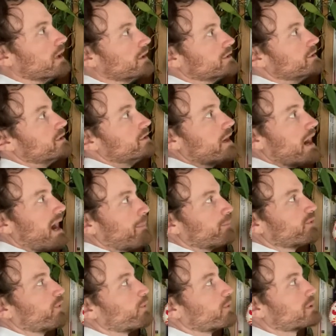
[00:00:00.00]

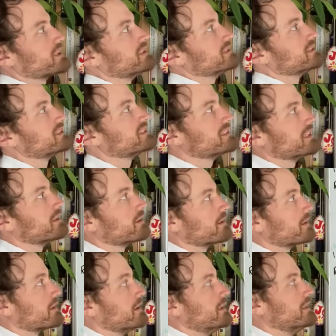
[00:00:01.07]
adopt or
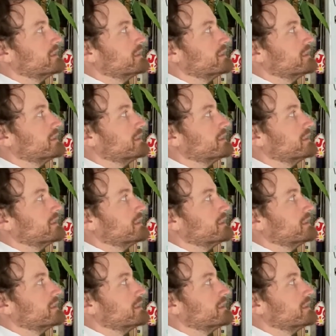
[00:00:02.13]
consider